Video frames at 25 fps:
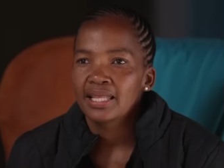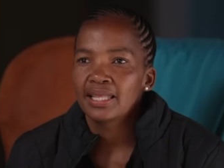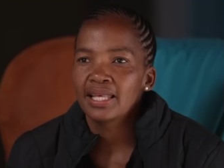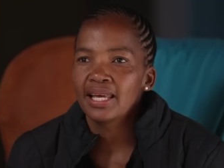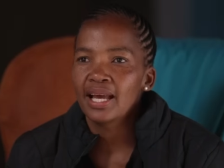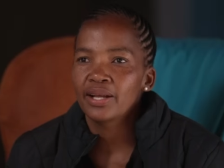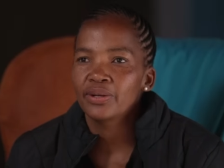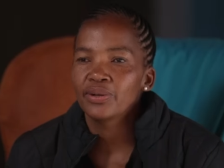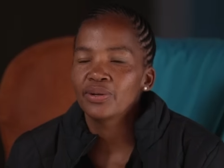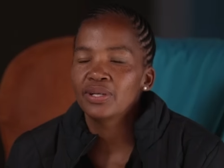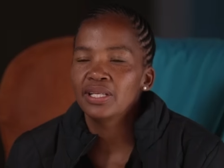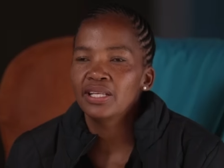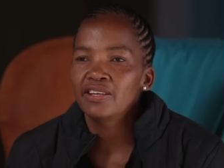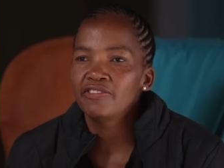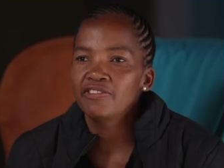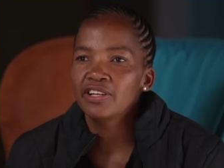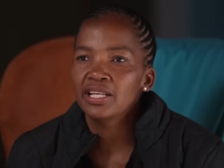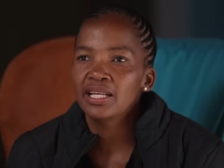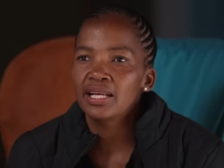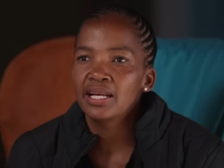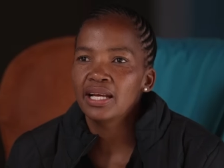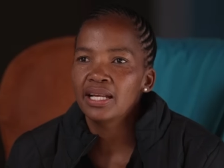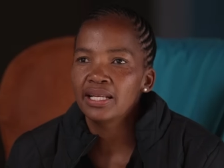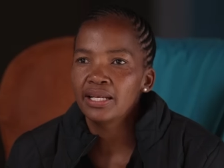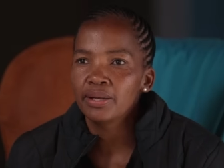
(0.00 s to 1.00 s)
they are not
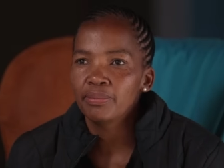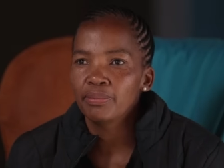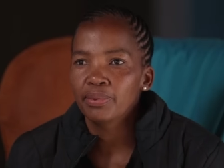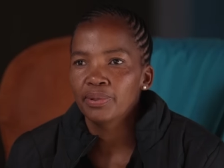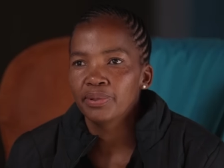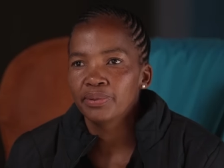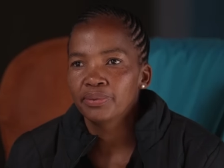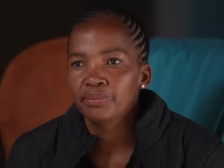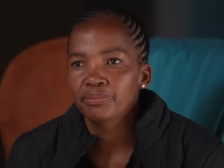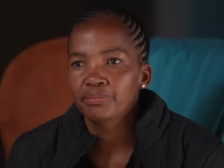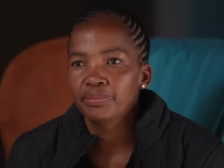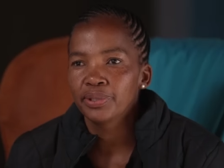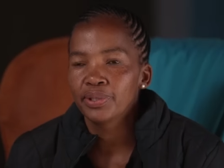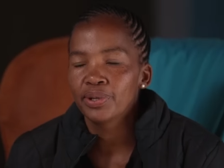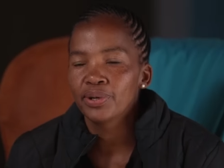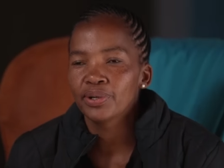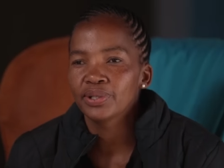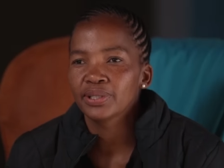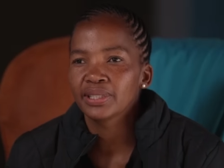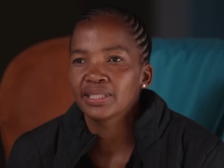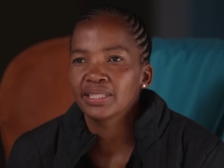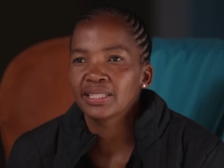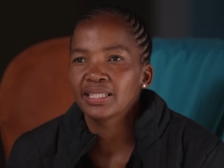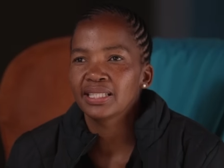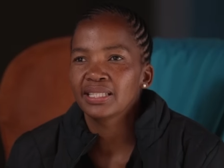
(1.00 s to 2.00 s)
even edible
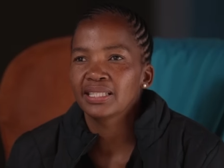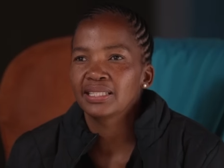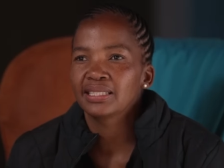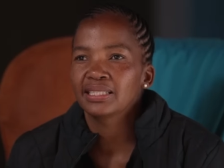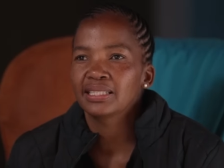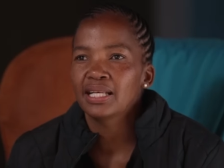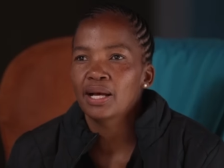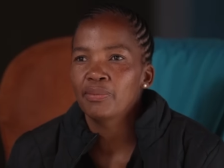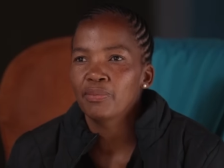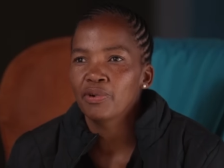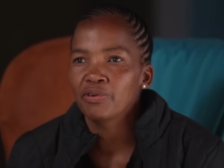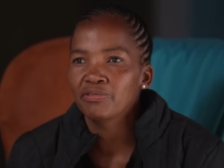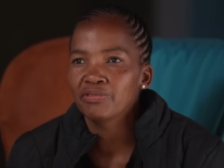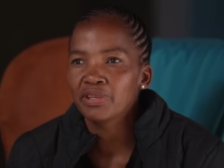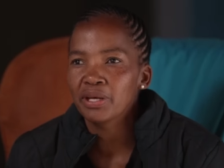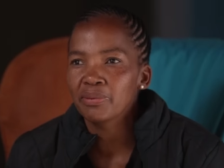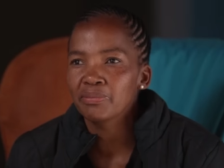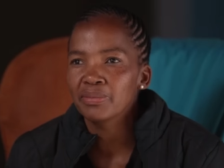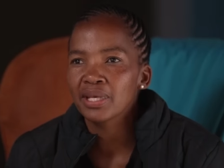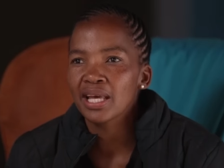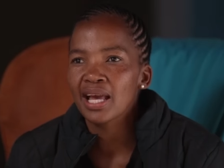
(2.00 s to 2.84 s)
because some of them,